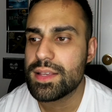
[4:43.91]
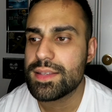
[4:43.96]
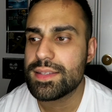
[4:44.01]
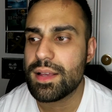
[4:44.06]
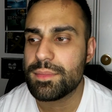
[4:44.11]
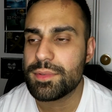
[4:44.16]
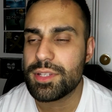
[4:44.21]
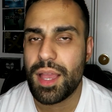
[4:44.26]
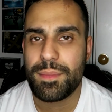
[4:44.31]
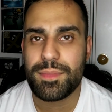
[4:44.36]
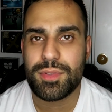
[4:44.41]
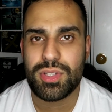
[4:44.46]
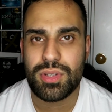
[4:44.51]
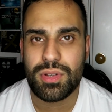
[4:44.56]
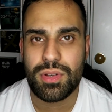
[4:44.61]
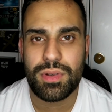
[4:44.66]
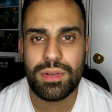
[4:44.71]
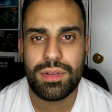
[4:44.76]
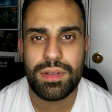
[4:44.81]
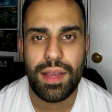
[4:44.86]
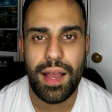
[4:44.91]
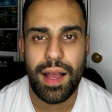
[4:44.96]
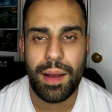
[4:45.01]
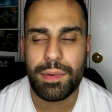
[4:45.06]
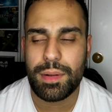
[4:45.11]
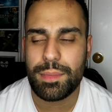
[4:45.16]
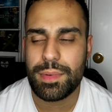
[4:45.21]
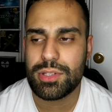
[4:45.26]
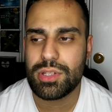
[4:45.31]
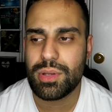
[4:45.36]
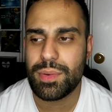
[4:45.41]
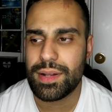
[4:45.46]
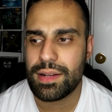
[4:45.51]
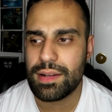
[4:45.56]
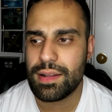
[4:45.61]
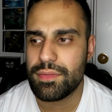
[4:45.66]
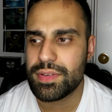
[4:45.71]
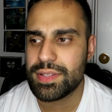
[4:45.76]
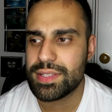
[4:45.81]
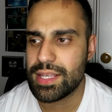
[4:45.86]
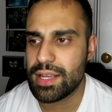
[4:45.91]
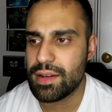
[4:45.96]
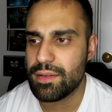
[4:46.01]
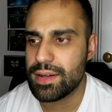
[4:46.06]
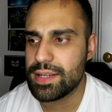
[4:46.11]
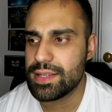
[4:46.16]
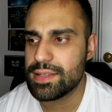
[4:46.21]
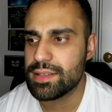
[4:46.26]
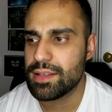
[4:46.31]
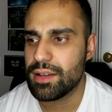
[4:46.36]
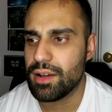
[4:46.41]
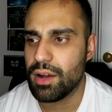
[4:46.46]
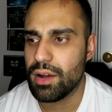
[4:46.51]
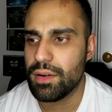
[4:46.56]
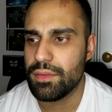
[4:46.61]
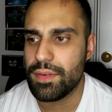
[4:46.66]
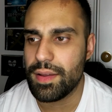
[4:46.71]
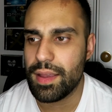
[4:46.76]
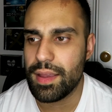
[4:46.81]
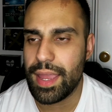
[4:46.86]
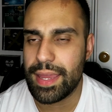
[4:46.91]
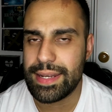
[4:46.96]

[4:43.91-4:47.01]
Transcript: Sometime soon I'm going to be doing another series of